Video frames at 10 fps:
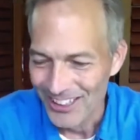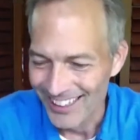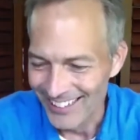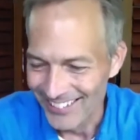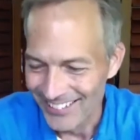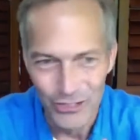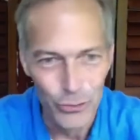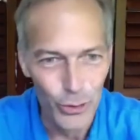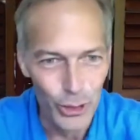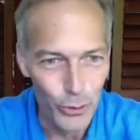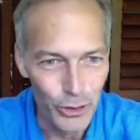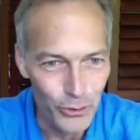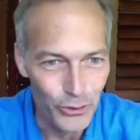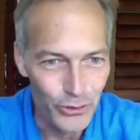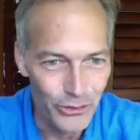at the
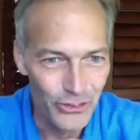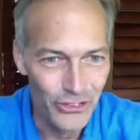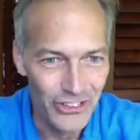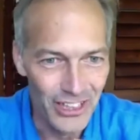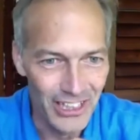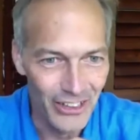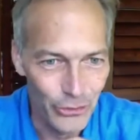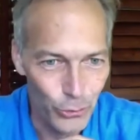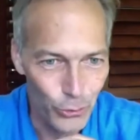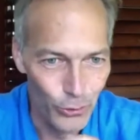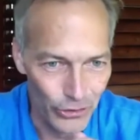21-year-olds who are just getting out of school,